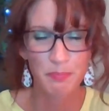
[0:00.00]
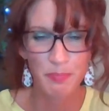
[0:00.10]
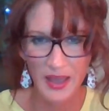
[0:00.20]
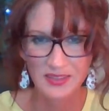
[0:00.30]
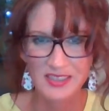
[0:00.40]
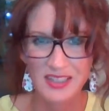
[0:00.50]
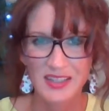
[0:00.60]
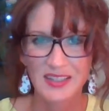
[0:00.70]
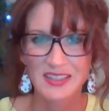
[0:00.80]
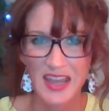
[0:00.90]
best
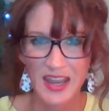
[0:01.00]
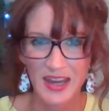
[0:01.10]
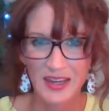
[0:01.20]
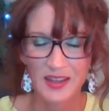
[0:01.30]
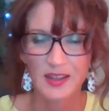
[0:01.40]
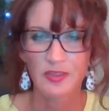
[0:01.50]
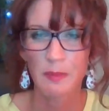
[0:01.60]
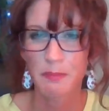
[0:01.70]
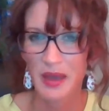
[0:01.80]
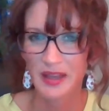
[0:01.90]
day,
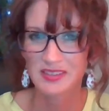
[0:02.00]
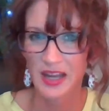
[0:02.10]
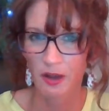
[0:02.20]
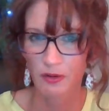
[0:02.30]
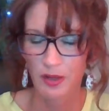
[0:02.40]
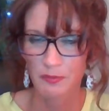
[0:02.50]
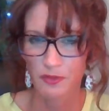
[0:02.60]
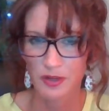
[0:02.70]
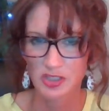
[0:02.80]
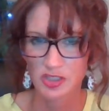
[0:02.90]
the best outcome
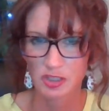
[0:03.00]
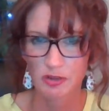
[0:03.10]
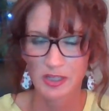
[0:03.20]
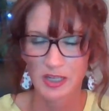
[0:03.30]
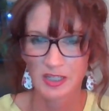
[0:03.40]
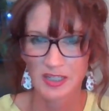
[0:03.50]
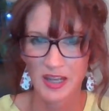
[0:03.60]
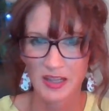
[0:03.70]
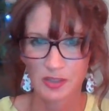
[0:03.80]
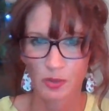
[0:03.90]
for each student in a
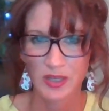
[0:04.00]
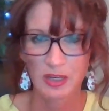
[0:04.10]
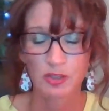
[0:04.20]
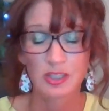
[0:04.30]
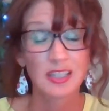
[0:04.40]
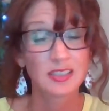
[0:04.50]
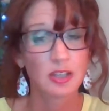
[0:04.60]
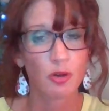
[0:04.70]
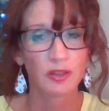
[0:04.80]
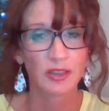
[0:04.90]
day. So we need to
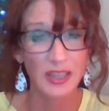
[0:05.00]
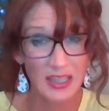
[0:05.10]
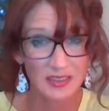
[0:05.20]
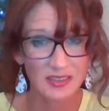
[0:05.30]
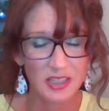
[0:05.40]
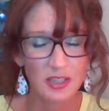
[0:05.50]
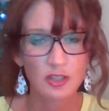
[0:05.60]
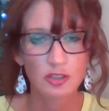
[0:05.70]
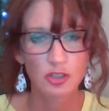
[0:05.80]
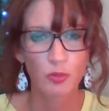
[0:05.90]
know at least
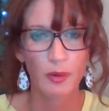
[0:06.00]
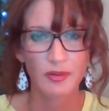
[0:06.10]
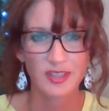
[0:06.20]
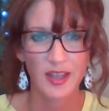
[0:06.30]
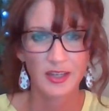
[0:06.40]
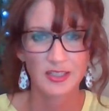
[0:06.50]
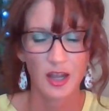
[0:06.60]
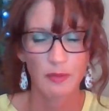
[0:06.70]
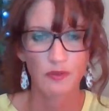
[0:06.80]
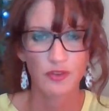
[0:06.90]
2 hours ahead of
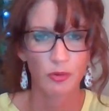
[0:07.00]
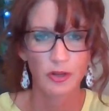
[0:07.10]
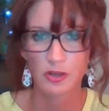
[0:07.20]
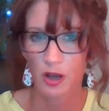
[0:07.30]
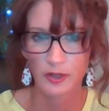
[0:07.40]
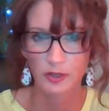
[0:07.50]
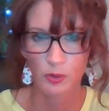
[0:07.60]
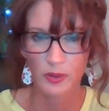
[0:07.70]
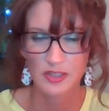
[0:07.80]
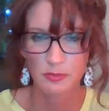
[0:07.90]
time if you are not
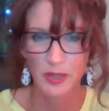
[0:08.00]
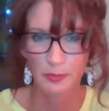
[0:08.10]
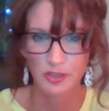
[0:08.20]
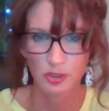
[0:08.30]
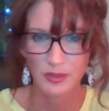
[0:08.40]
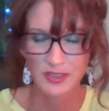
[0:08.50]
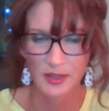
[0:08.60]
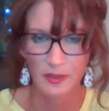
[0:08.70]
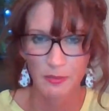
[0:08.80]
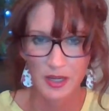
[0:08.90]
going to be able to
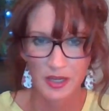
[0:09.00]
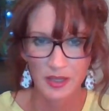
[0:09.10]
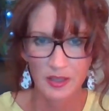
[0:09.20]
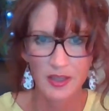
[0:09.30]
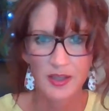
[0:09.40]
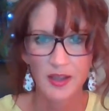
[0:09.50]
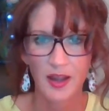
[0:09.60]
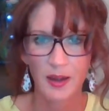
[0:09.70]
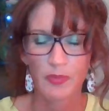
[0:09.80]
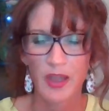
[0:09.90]
attend the meeting.
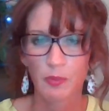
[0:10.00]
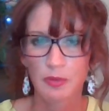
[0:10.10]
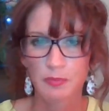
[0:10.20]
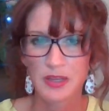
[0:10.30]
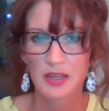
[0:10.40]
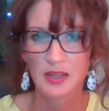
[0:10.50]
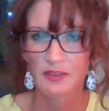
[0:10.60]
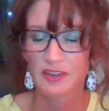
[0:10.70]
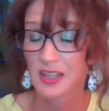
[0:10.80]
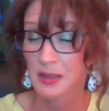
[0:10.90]
That would be
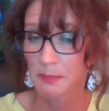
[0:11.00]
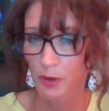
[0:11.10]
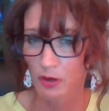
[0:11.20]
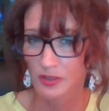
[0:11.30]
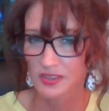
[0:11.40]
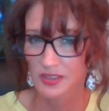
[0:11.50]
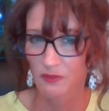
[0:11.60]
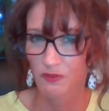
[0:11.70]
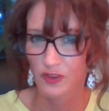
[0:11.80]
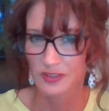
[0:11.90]
an
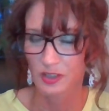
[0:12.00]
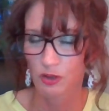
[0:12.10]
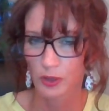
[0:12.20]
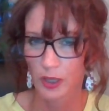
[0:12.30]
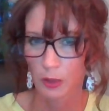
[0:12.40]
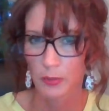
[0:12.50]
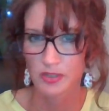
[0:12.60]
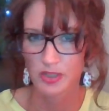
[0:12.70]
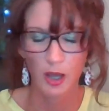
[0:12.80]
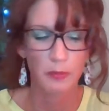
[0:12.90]
in-person physical
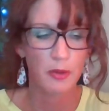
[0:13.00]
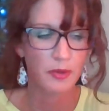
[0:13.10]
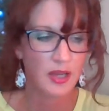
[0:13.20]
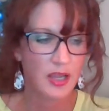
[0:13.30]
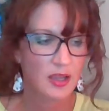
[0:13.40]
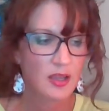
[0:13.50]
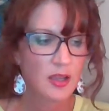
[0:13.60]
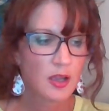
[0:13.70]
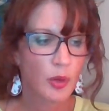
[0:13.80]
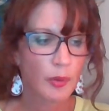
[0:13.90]
elbow-to-elbow meeting.
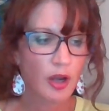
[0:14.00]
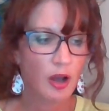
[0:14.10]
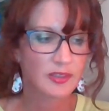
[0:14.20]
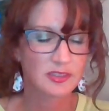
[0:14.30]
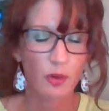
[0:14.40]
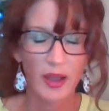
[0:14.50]
We would also